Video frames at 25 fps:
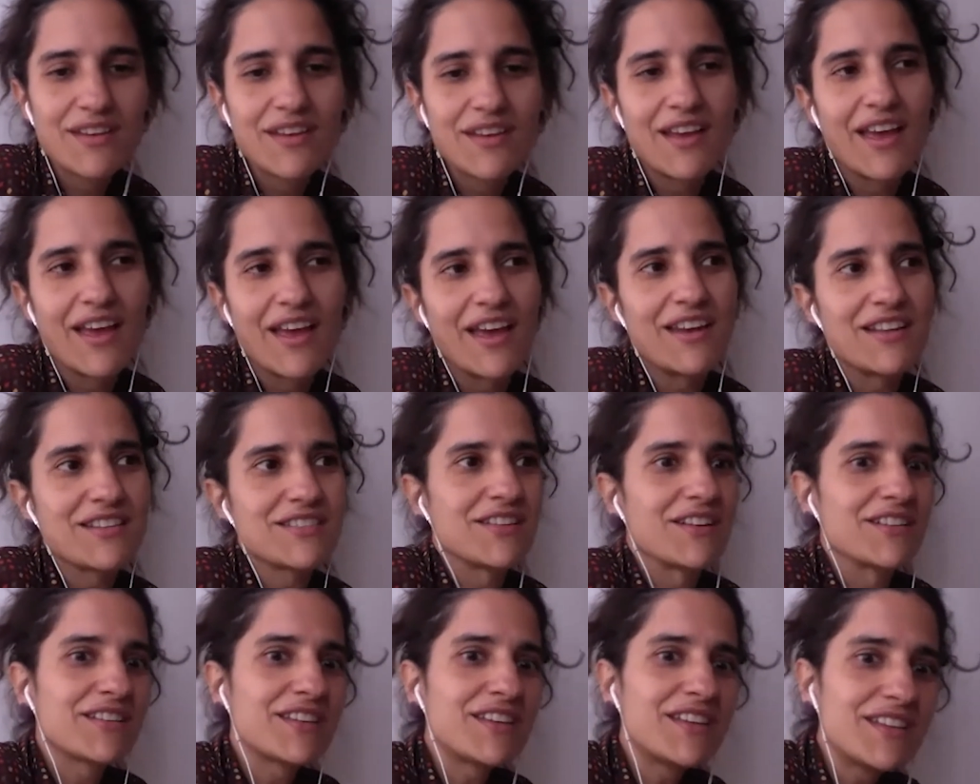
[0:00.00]
and it's
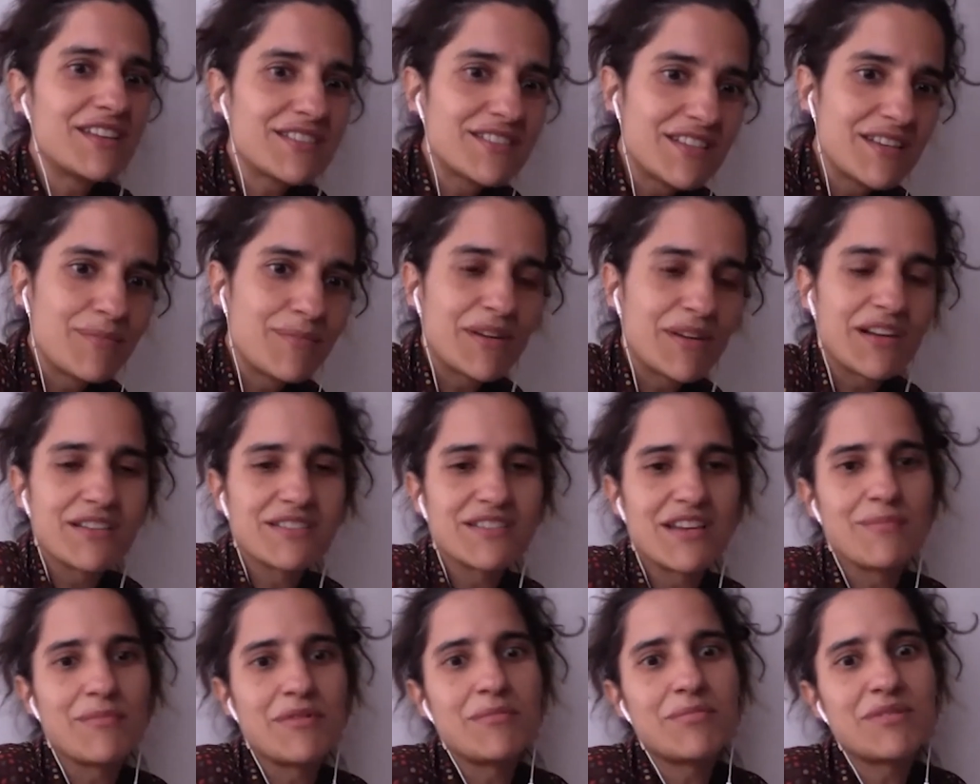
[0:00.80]
not easy because
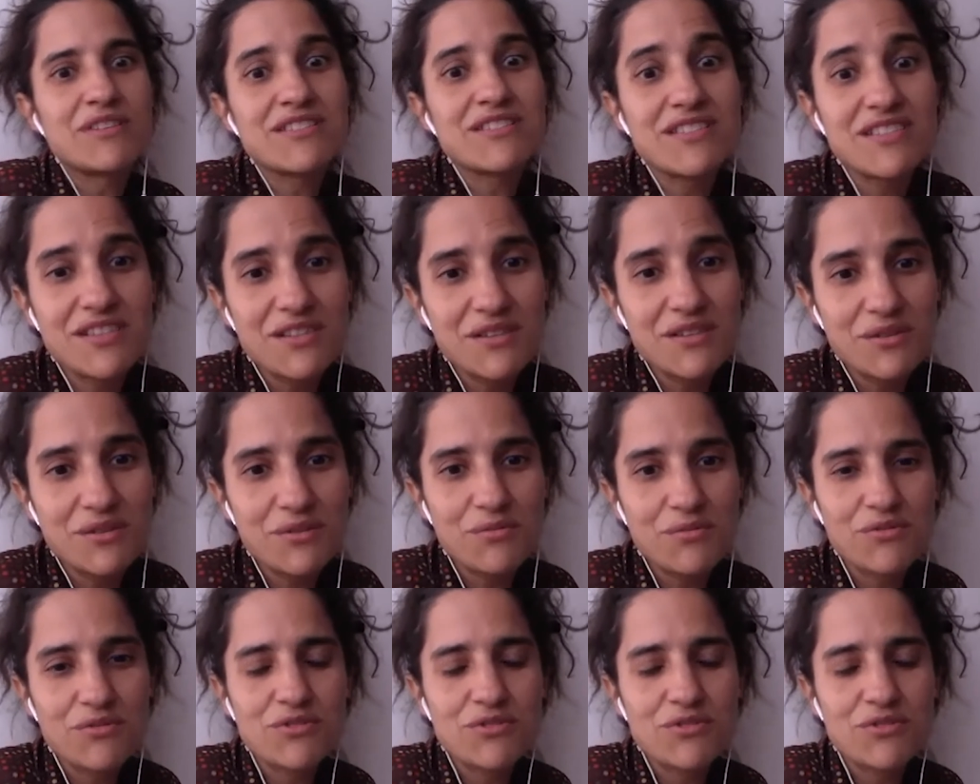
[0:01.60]
I'm in Brazil.